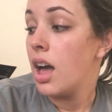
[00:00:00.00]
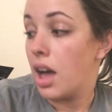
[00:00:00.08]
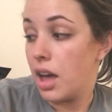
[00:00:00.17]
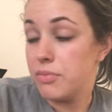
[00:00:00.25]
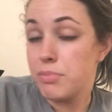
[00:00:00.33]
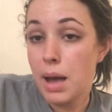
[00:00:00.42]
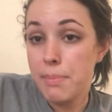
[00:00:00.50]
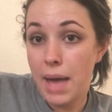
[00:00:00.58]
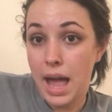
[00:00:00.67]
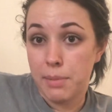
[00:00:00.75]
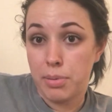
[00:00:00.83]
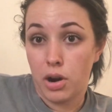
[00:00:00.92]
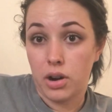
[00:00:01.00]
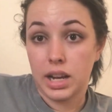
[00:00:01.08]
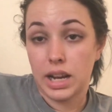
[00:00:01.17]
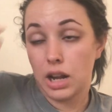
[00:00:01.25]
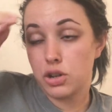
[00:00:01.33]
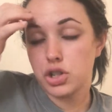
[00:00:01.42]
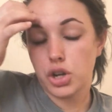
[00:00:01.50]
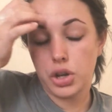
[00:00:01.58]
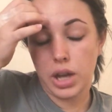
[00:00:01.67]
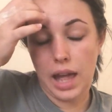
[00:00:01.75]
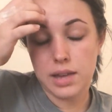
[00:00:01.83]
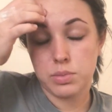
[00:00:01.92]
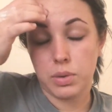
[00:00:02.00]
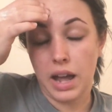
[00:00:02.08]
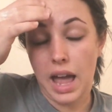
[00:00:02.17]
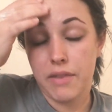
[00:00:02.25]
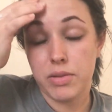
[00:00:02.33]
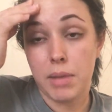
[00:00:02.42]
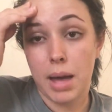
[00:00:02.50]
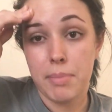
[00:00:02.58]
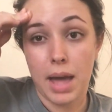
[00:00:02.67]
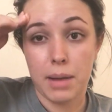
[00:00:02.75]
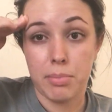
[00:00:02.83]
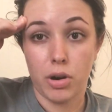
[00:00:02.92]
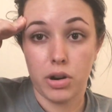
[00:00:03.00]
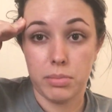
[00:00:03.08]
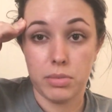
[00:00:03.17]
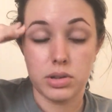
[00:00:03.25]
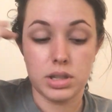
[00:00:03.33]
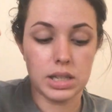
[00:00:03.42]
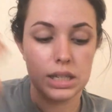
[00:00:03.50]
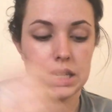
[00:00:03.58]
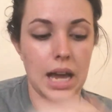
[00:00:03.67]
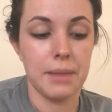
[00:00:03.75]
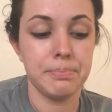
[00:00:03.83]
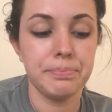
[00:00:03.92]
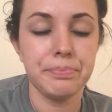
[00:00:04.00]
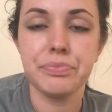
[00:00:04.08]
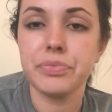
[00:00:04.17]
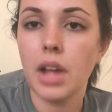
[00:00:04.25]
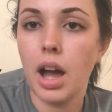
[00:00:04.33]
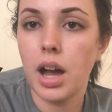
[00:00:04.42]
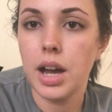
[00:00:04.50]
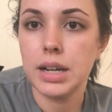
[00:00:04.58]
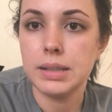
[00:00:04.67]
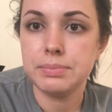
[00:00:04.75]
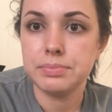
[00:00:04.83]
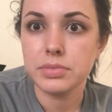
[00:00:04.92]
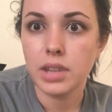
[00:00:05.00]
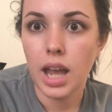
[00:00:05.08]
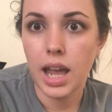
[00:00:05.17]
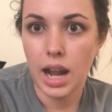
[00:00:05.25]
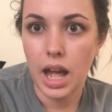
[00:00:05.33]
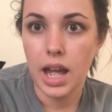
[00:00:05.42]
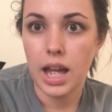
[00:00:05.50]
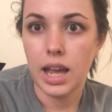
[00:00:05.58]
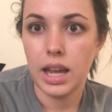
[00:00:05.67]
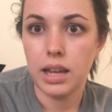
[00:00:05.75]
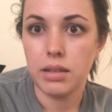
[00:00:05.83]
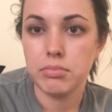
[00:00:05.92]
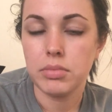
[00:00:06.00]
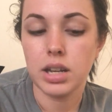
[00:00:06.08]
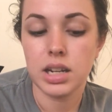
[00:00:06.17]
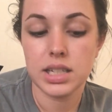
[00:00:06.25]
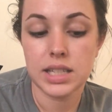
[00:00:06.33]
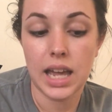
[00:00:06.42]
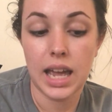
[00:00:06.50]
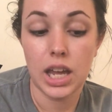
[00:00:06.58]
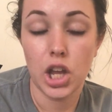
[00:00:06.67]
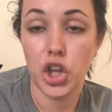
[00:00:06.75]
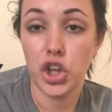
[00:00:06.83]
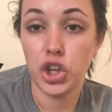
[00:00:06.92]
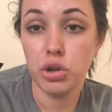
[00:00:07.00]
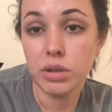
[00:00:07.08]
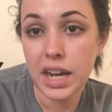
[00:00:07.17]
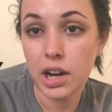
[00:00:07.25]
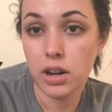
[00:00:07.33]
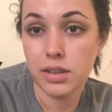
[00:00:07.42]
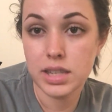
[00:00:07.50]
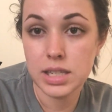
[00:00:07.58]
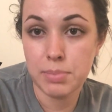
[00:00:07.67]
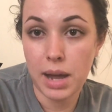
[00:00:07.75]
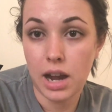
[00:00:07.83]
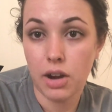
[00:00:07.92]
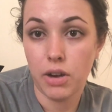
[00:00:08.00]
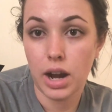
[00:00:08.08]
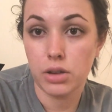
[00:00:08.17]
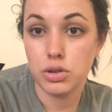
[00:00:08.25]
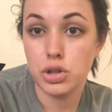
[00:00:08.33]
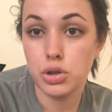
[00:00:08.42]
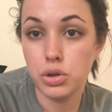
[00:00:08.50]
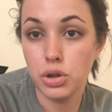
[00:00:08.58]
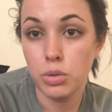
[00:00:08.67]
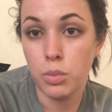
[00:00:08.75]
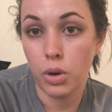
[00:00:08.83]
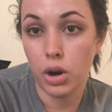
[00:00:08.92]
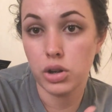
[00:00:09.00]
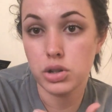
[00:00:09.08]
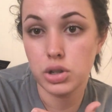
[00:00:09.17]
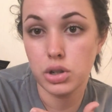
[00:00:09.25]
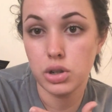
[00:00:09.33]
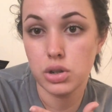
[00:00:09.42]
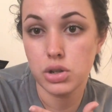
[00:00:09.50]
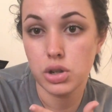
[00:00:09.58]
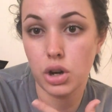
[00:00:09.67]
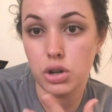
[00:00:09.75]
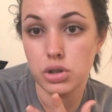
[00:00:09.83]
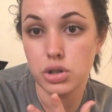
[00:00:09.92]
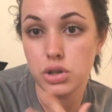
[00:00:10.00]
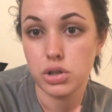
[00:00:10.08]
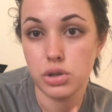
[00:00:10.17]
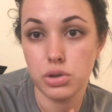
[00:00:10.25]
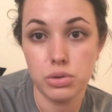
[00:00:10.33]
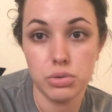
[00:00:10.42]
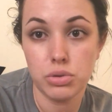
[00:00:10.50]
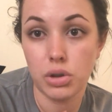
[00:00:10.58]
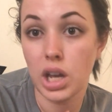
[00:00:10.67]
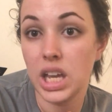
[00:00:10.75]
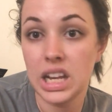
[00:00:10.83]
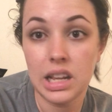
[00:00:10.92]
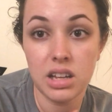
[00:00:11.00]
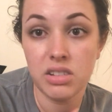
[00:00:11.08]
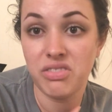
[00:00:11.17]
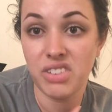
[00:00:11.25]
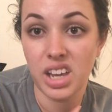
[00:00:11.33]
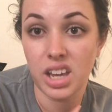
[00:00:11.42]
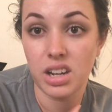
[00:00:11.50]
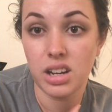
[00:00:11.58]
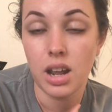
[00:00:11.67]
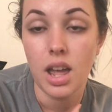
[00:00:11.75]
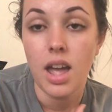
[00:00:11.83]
of my bag party. And I'll show you guys what I have in my bag party most of the time. And I'm going to say, you carry this bag around to your work, to your church, to any event,